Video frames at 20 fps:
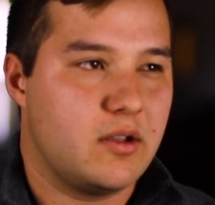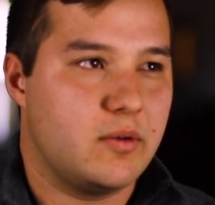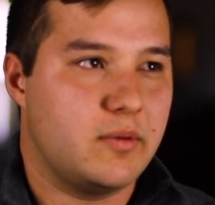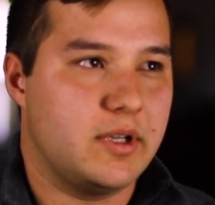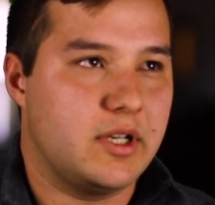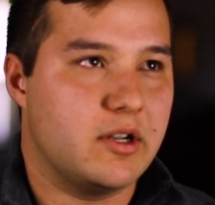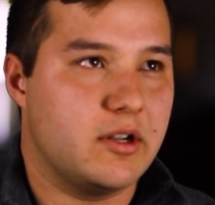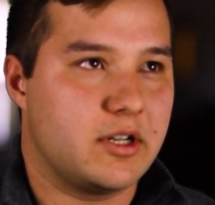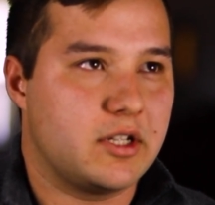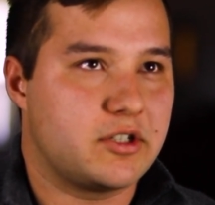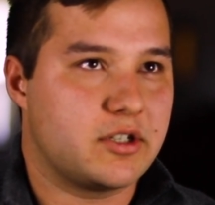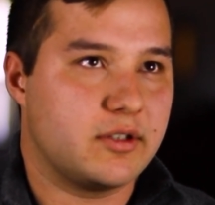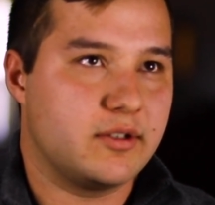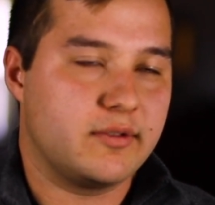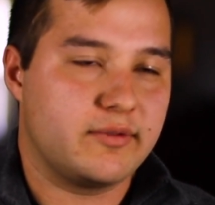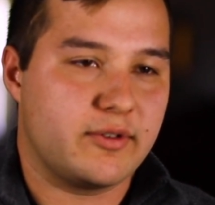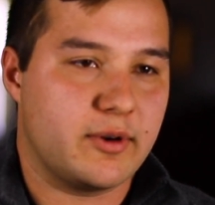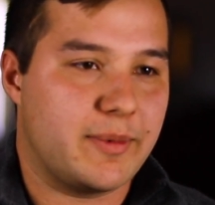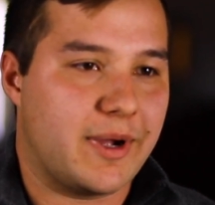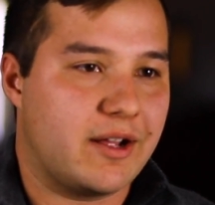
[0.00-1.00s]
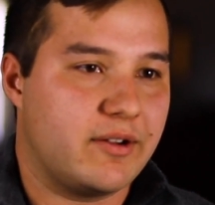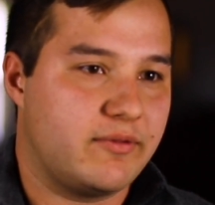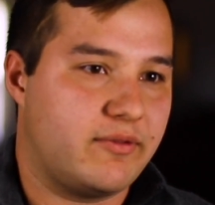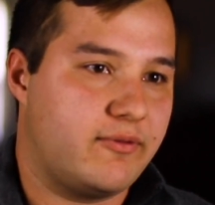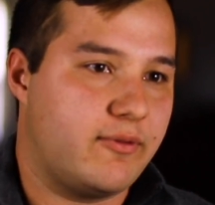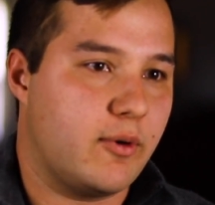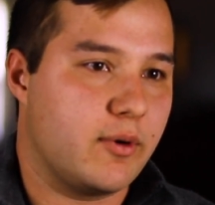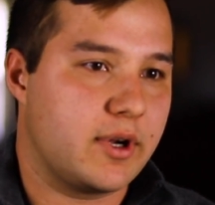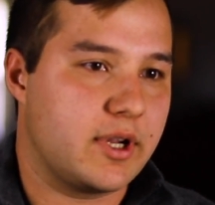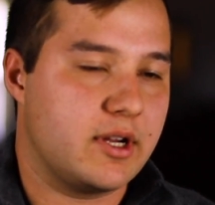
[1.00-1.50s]
we'd known each other for about
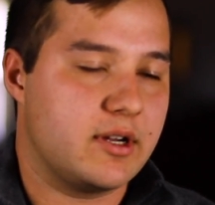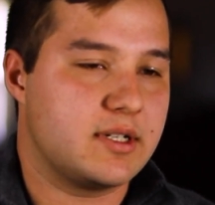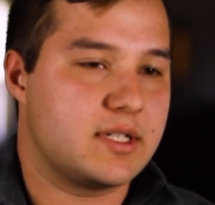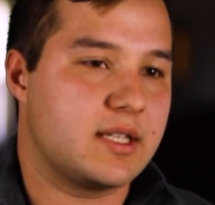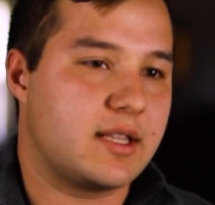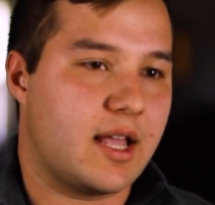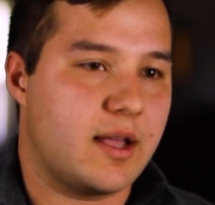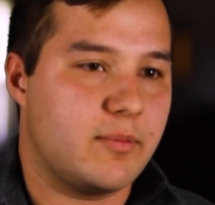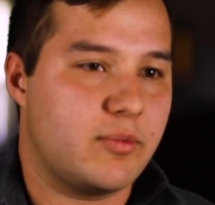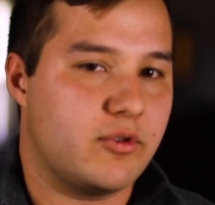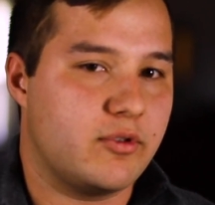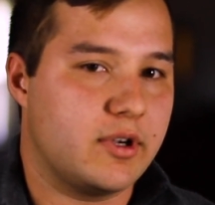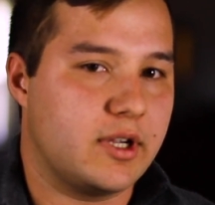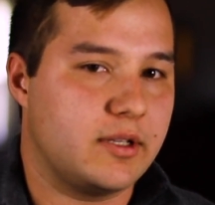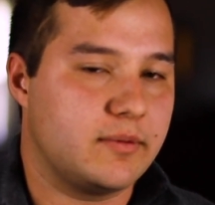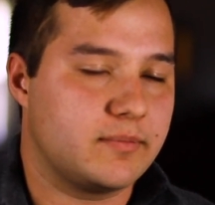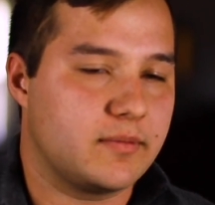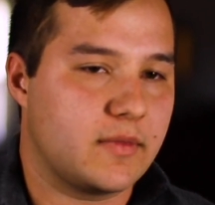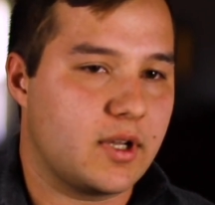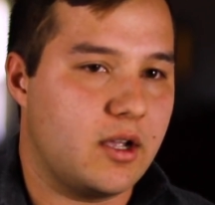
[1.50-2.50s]
4 years at that point.